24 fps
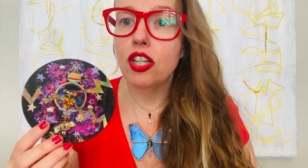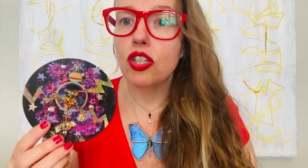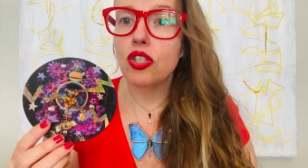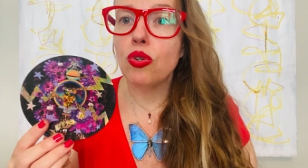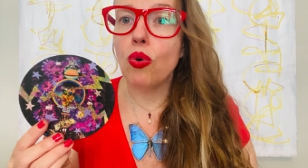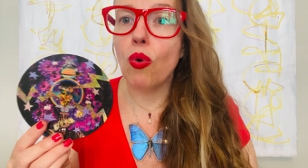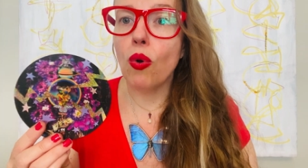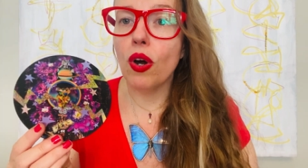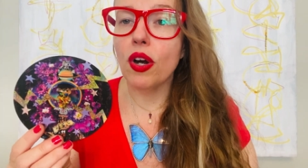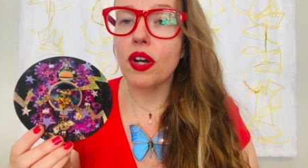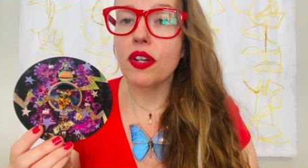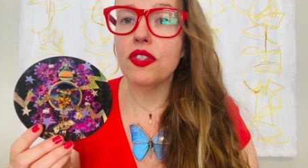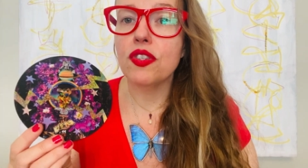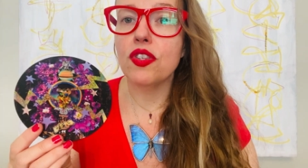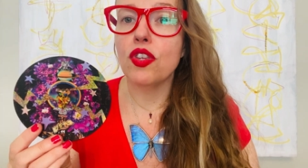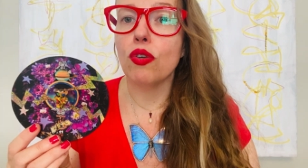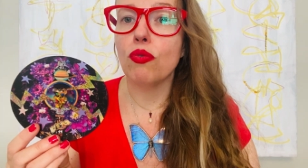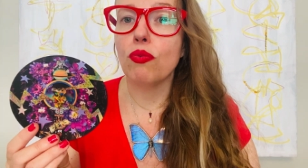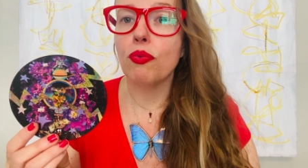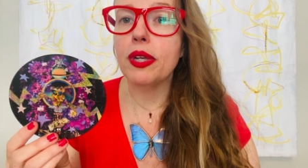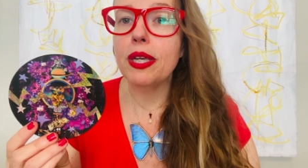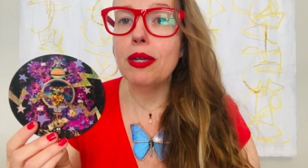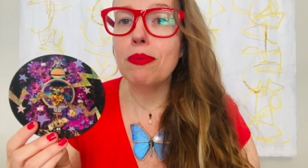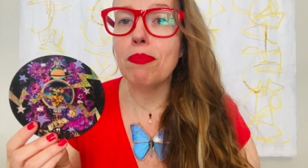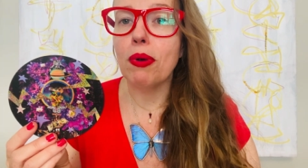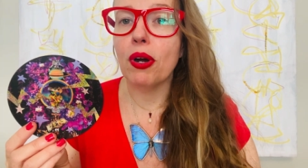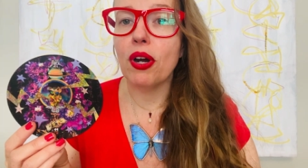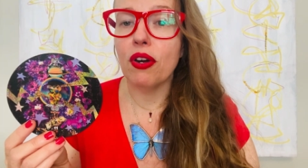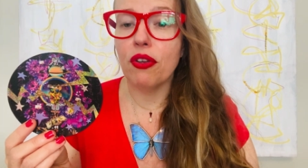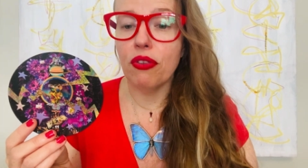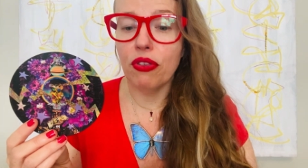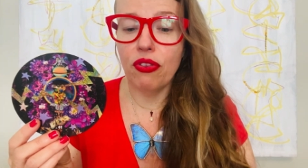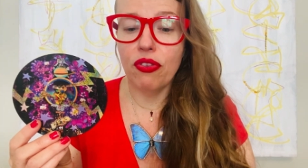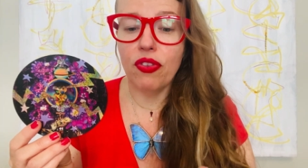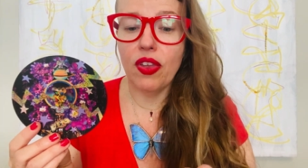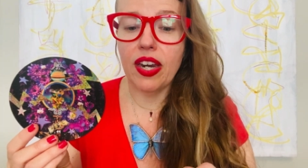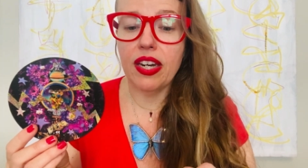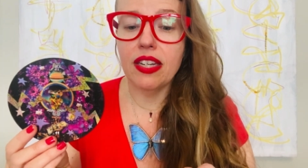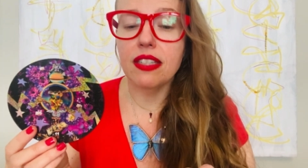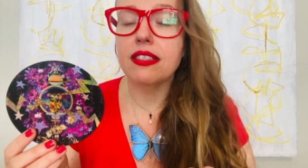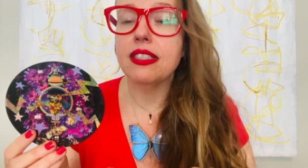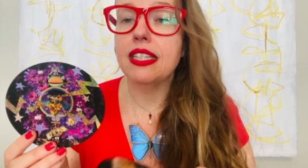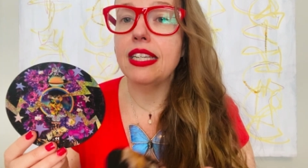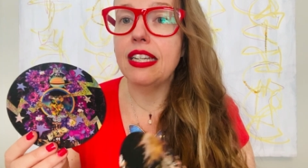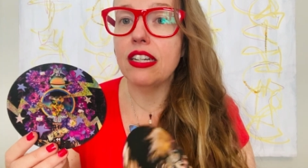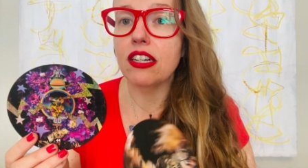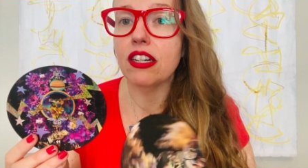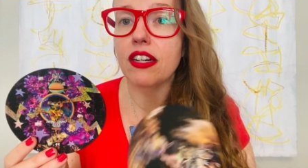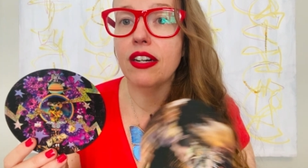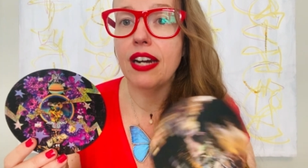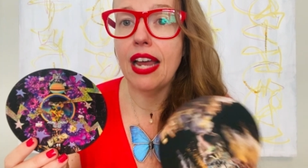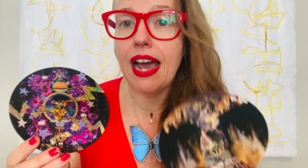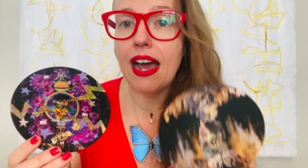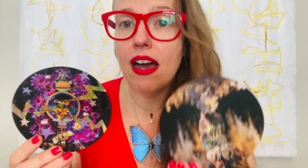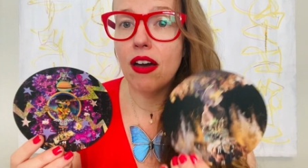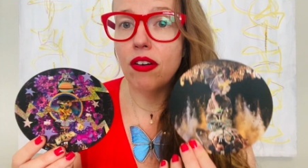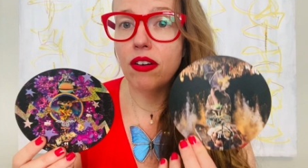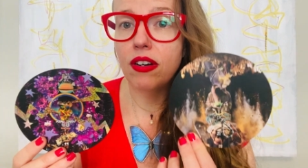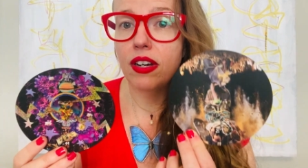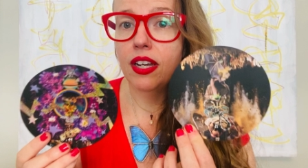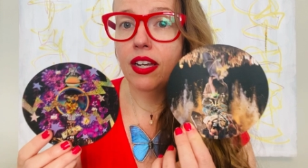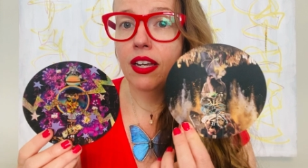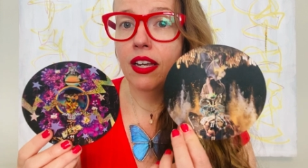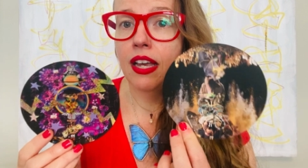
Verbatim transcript: towards the rebirth that is here now